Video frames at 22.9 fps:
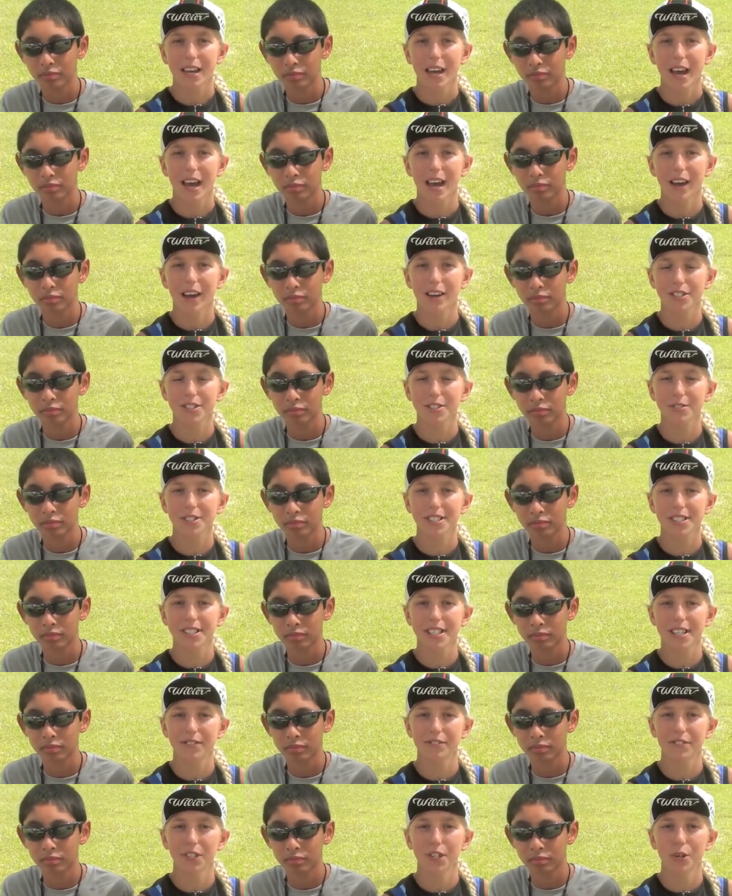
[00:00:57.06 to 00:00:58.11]
Speaker 1: I also
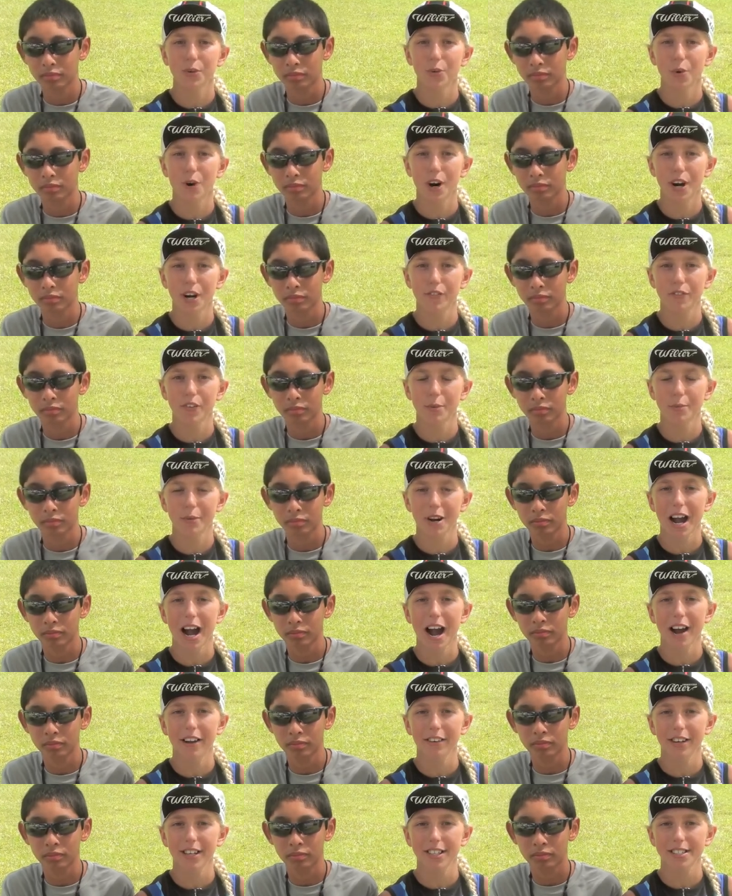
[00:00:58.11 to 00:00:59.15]
received an award from
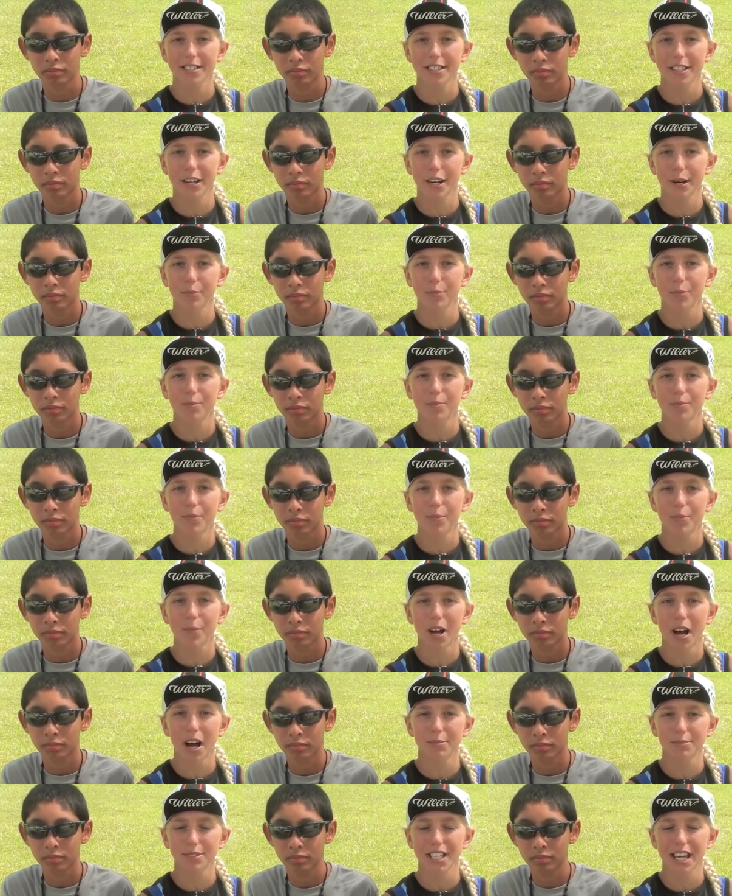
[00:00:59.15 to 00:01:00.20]
Congress here in
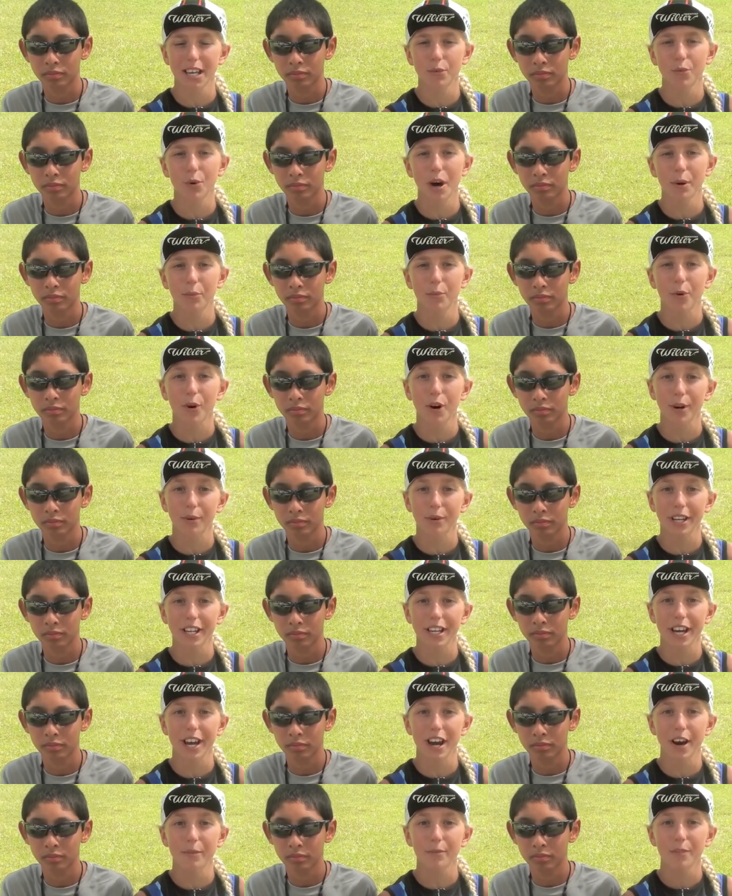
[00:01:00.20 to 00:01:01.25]
um, San Juan, Puerto
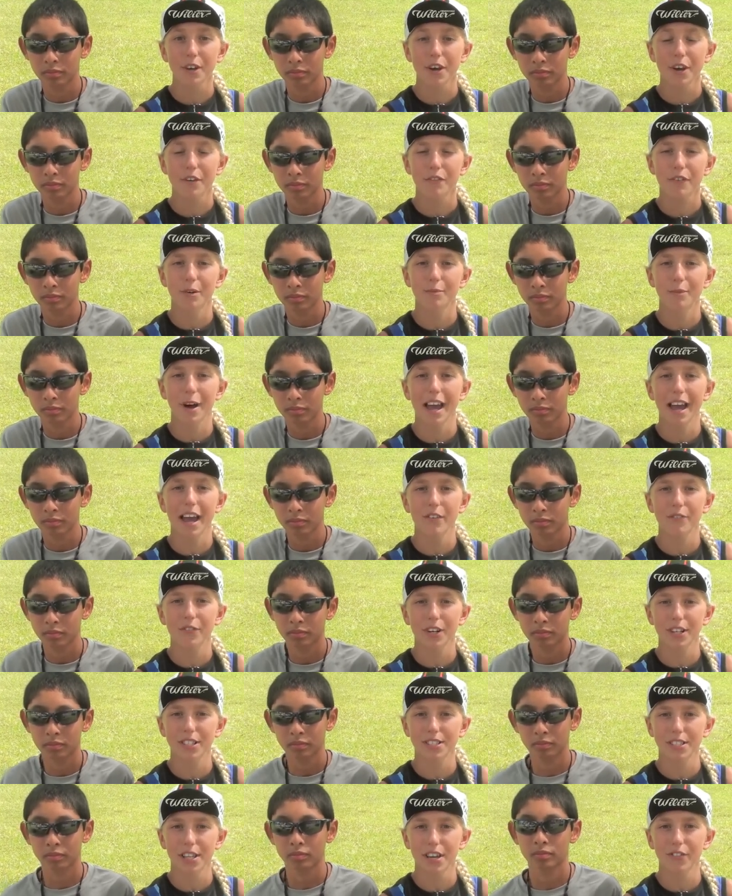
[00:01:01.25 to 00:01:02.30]
Rico for my
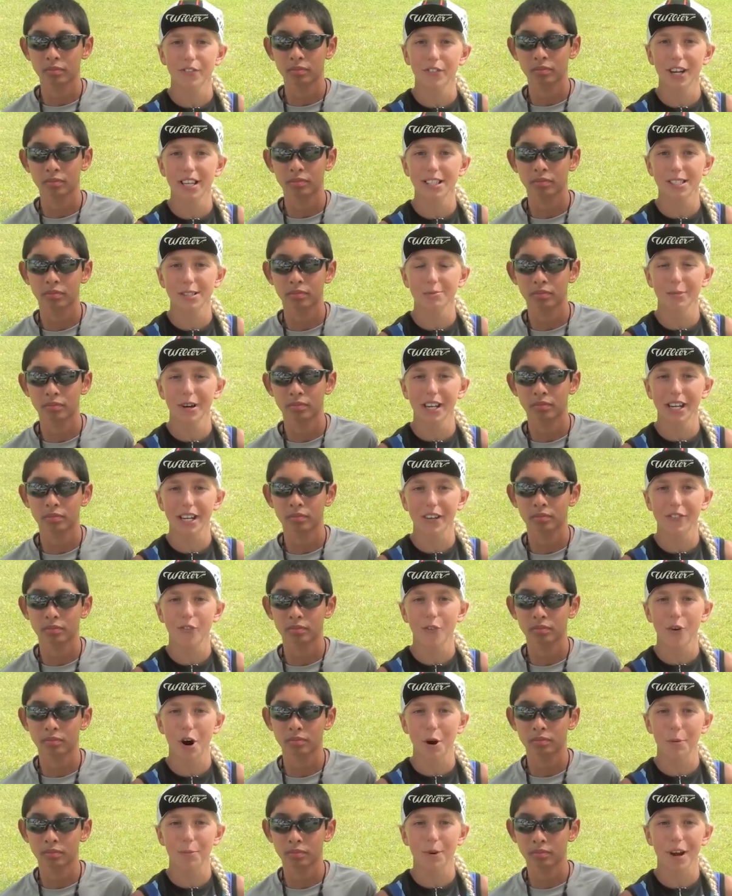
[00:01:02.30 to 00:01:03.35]
efforts of raising money
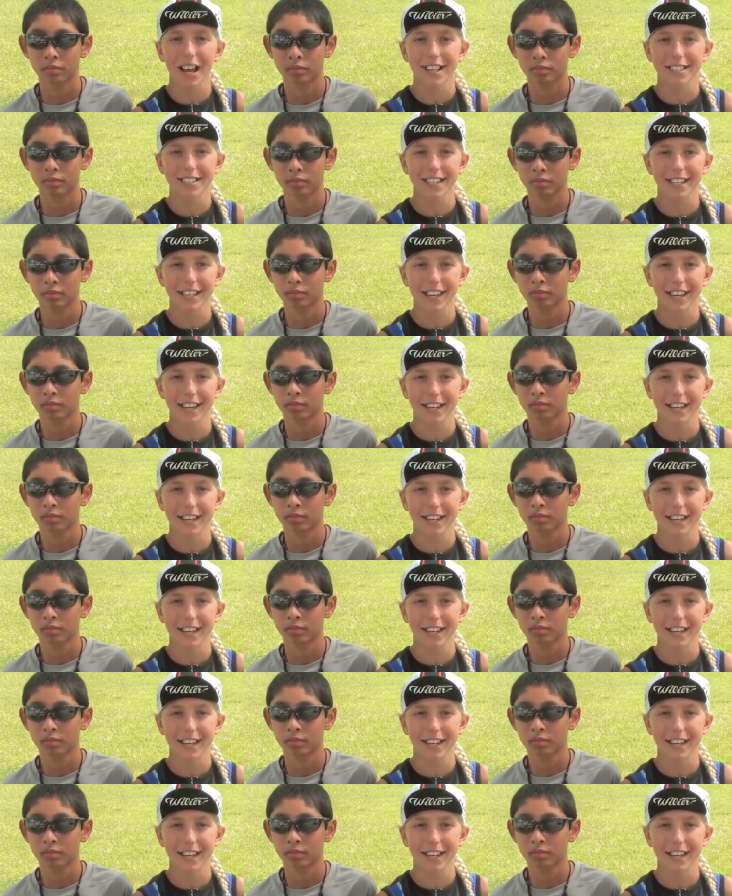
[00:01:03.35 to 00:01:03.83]
for prostate